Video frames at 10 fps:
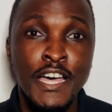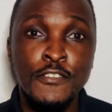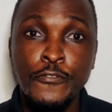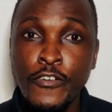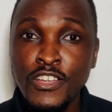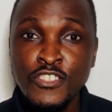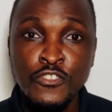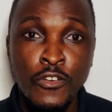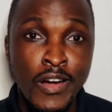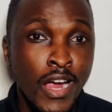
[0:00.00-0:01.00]
as far
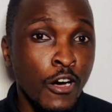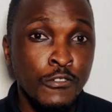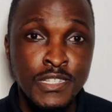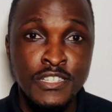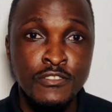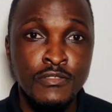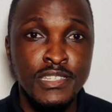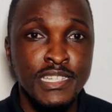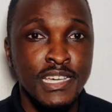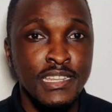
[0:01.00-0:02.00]
as your account is
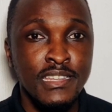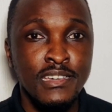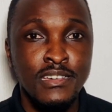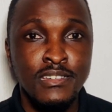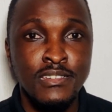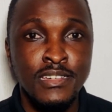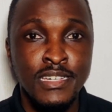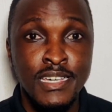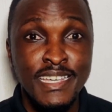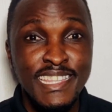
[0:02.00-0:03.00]
concerned.
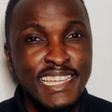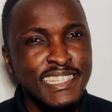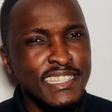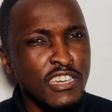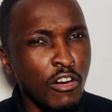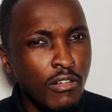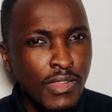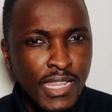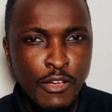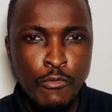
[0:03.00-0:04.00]
That's the
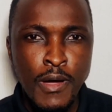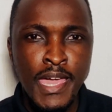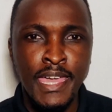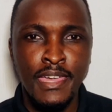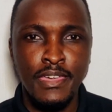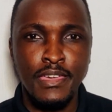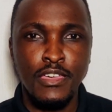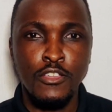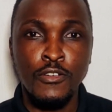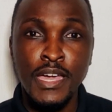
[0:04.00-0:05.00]
only way
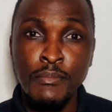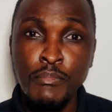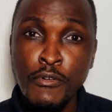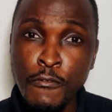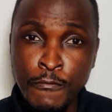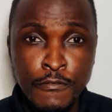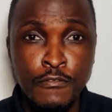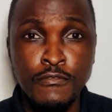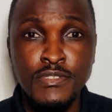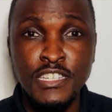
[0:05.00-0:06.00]
you can prove
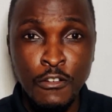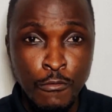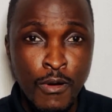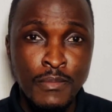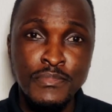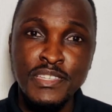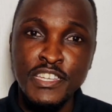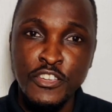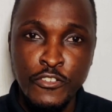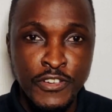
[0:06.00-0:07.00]
to Telegram
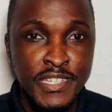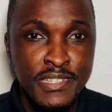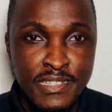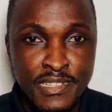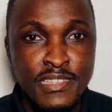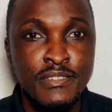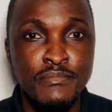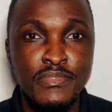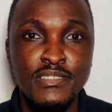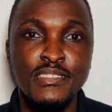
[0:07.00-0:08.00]
security
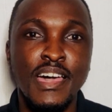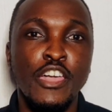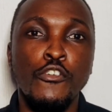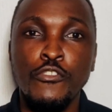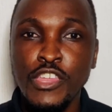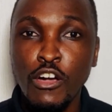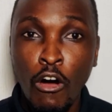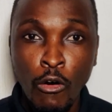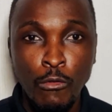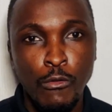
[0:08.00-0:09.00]
systems that you're the
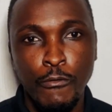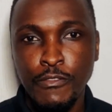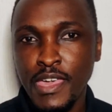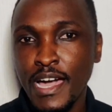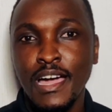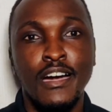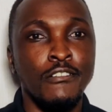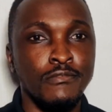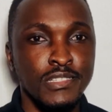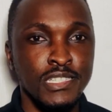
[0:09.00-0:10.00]
owner of the
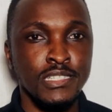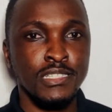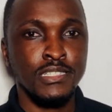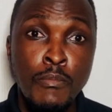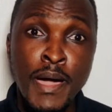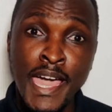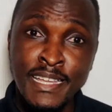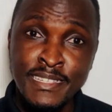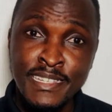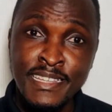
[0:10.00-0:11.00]
account. Hope I
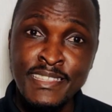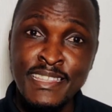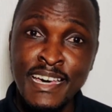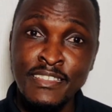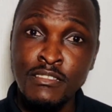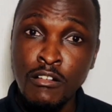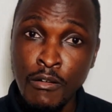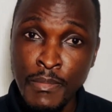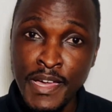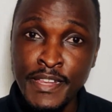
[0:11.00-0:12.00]
answered that
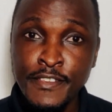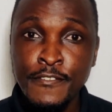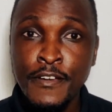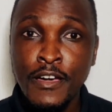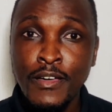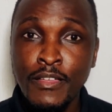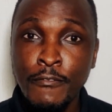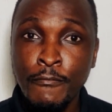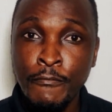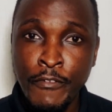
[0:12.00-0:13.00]
comment
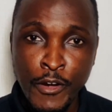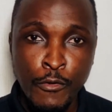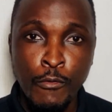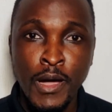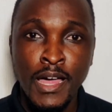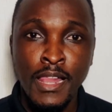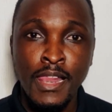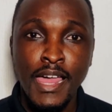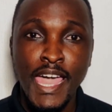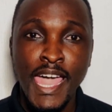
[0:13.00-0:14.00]
very
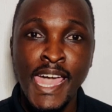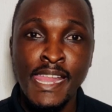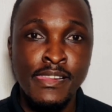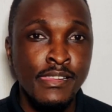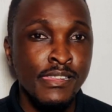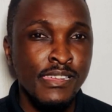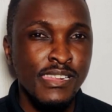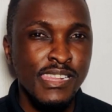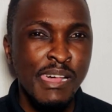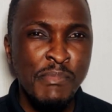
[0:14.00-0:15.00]
well,
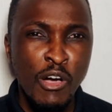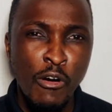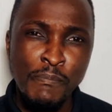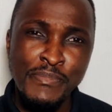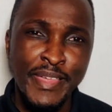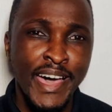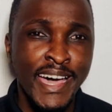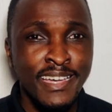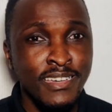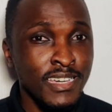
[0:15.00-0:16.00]
and let me hope
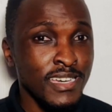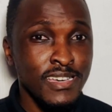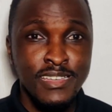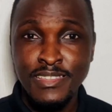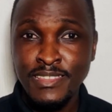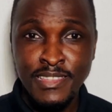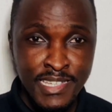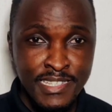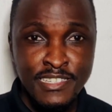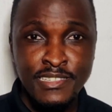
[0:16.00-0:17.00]
that
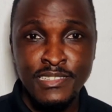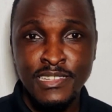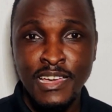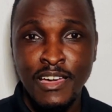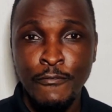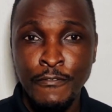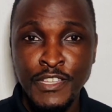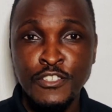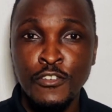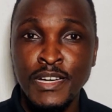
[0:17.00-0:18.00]
this
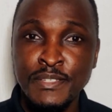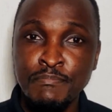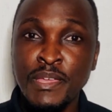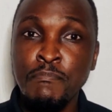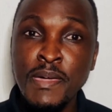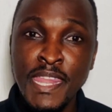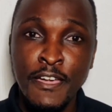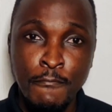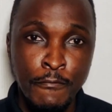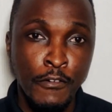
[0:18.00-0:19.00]
video has been
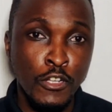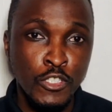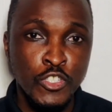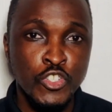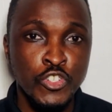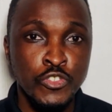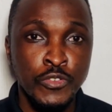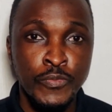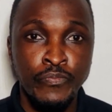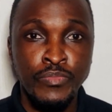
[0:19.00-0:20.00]
meaningful to
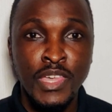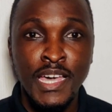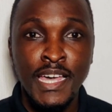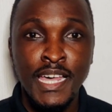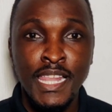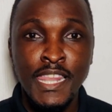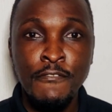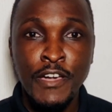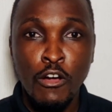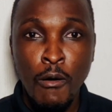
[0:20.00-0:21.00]
you.
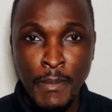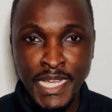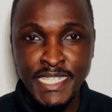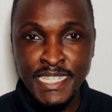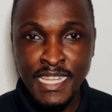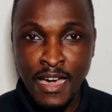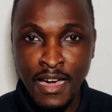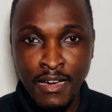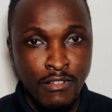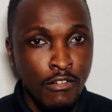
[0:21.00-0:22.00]
Leave a comment in
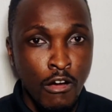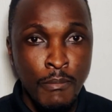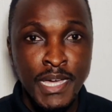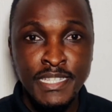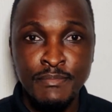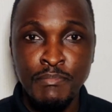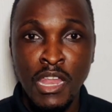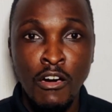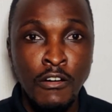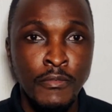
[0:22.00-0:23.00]
the comments
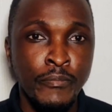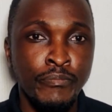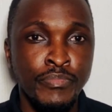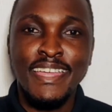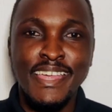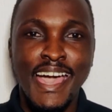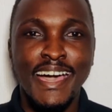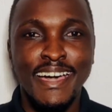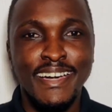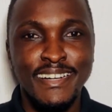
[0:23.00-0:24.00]
below. And
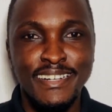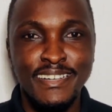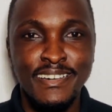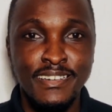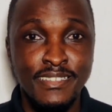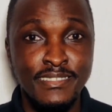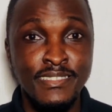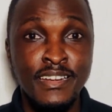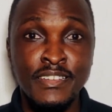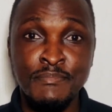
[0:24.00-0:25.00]
yeah,
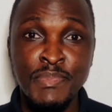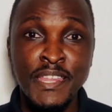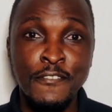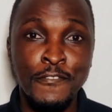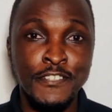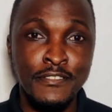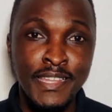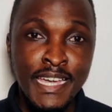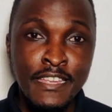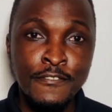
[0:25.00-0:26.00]
that has been it for
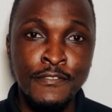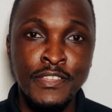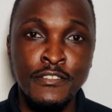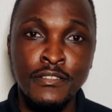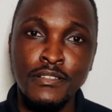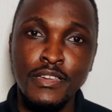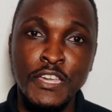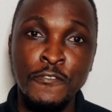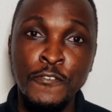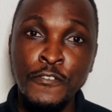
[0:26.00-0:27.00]
today's video.
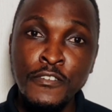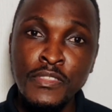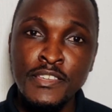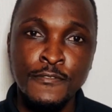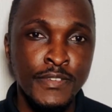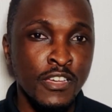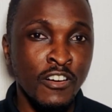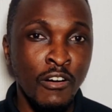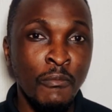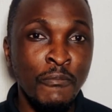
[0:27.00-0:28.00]
If you found this
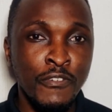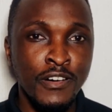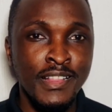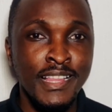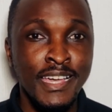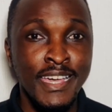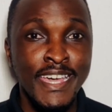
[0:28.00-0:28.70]
video helpful,